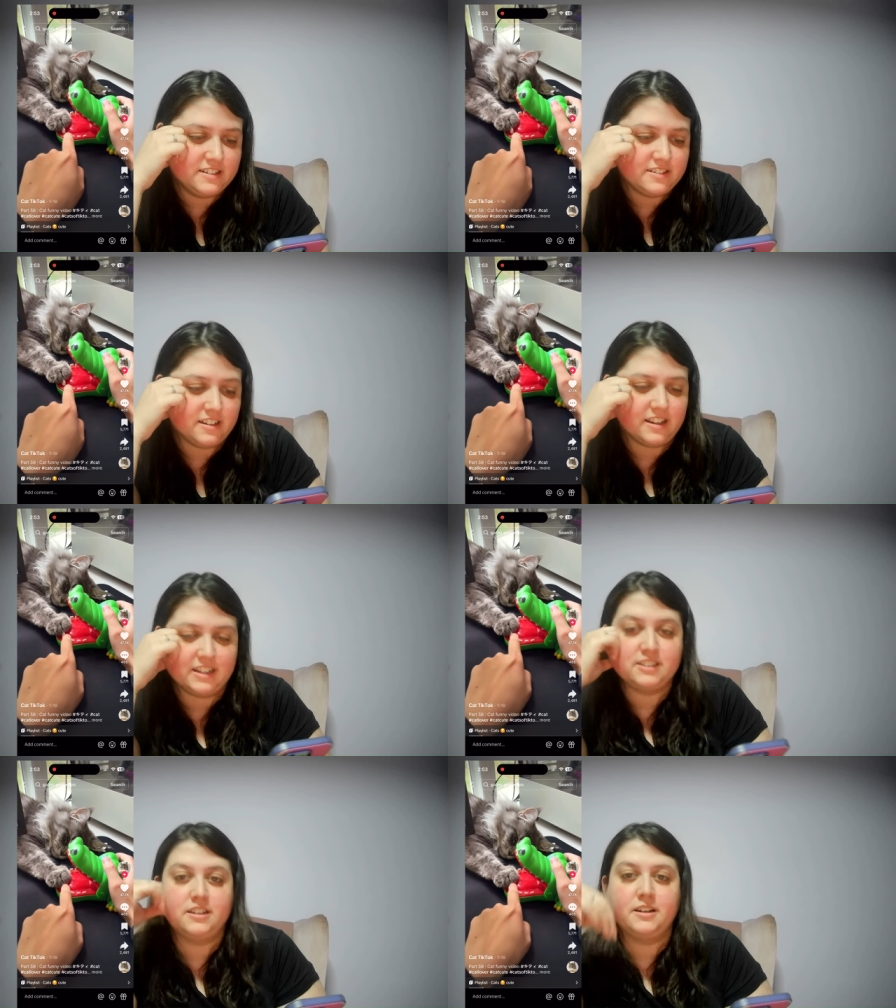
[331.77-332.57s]
Not
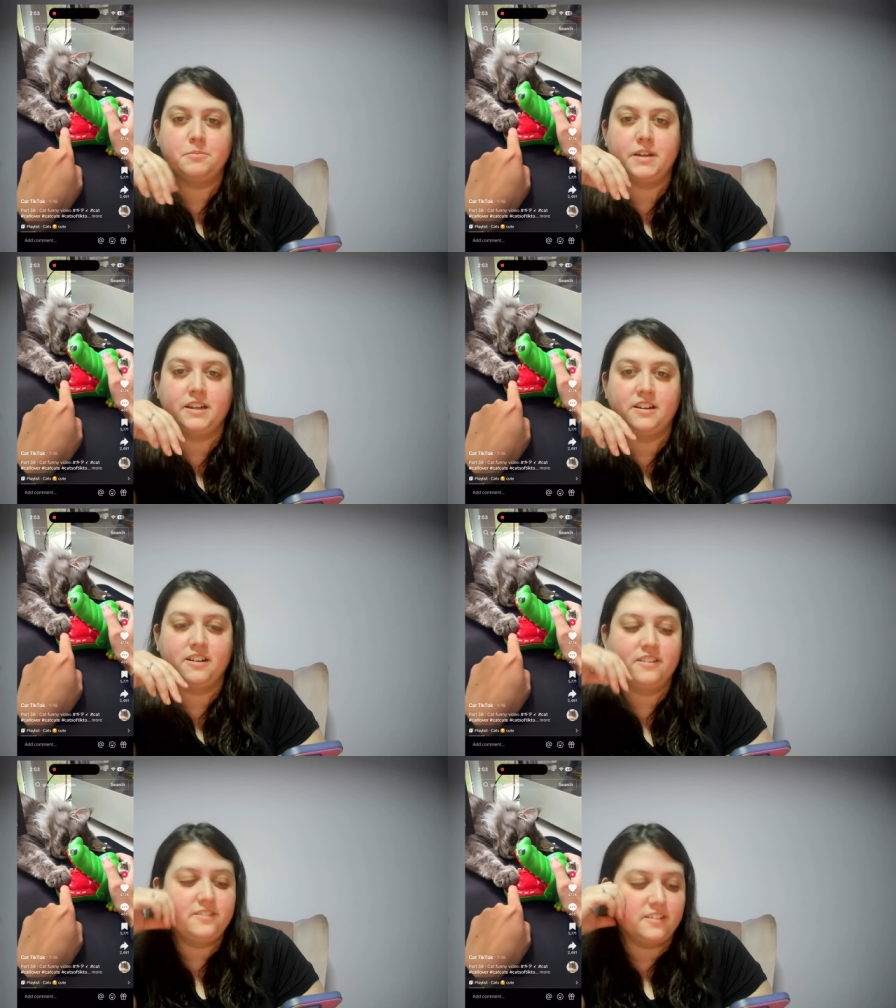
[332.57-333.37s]
actually going to bite it
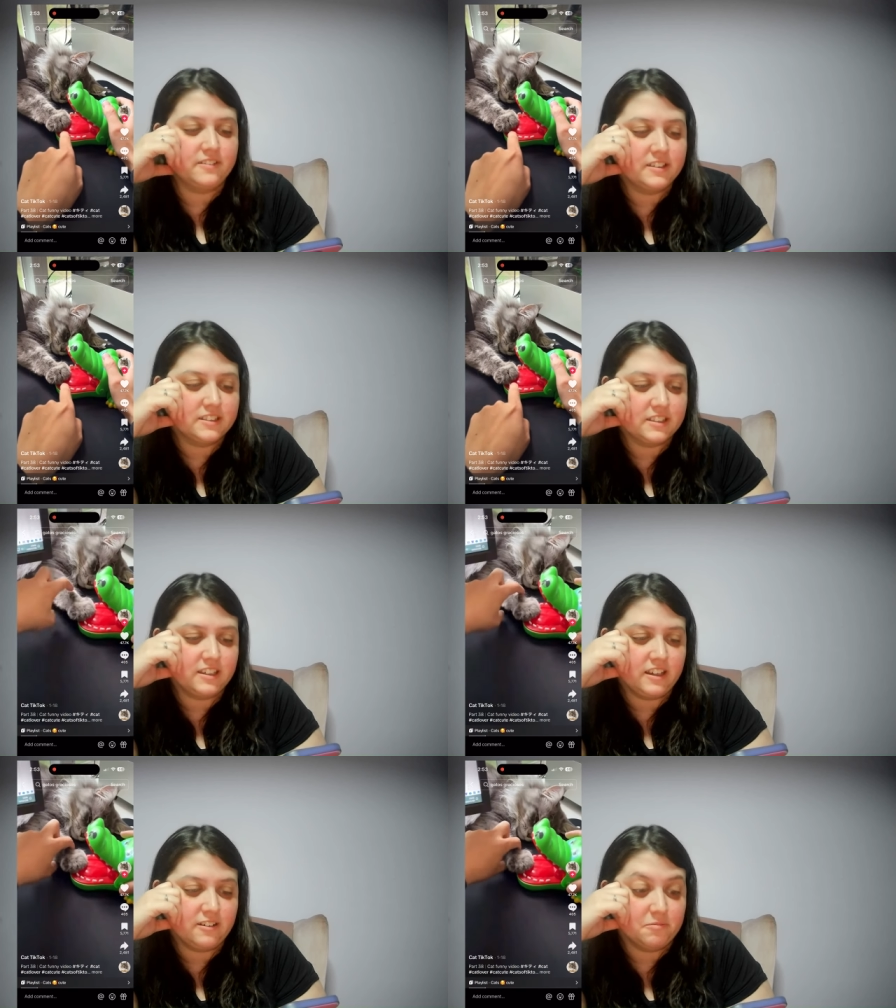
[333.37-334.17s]
off,
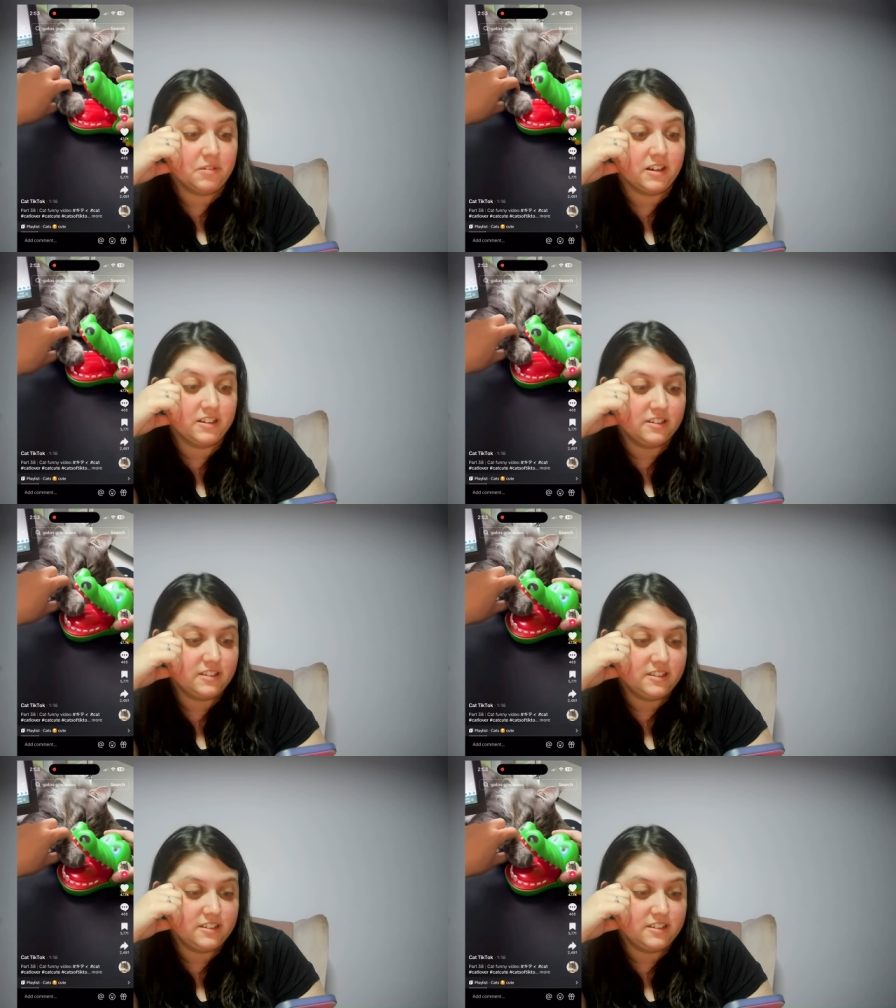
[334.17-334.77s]
obviously. I hope not.